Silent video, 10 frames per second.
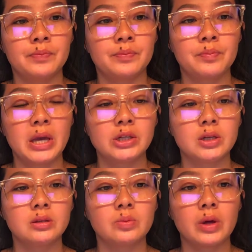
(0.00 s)

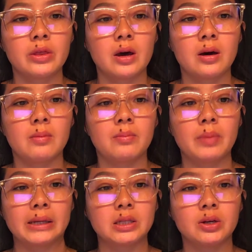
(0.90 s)
Patients with
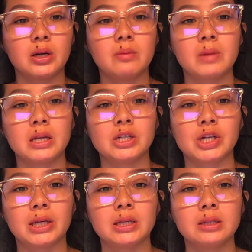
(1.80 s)
bacterial
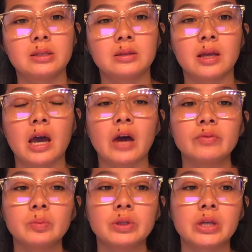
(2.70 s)
meningitis, they have the
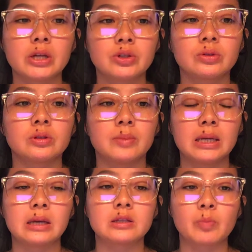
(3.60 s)
potential to meet
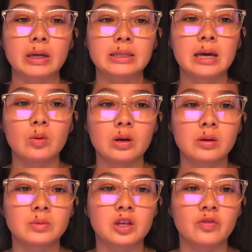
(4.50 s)
expected
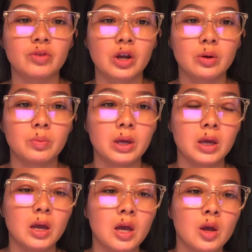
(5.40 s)
outcomes of therapy
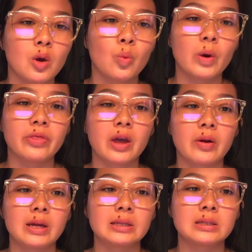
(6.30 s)
when there
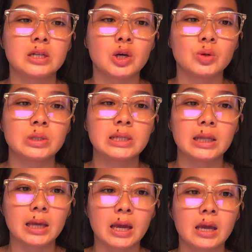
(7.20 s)
is no
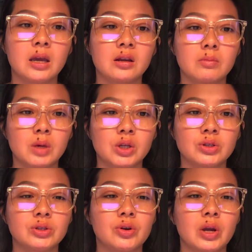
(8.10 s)
delay in
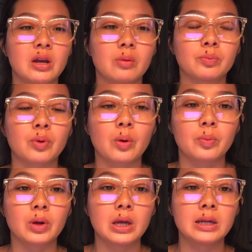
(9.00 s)
administering
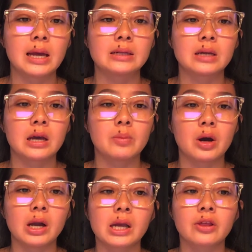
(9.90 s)
appropriate
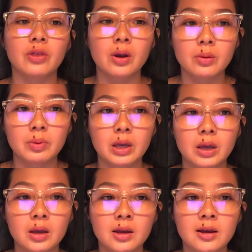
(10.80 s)
antibiotic therapy,
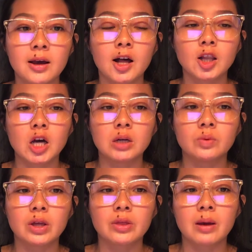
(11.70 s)
along with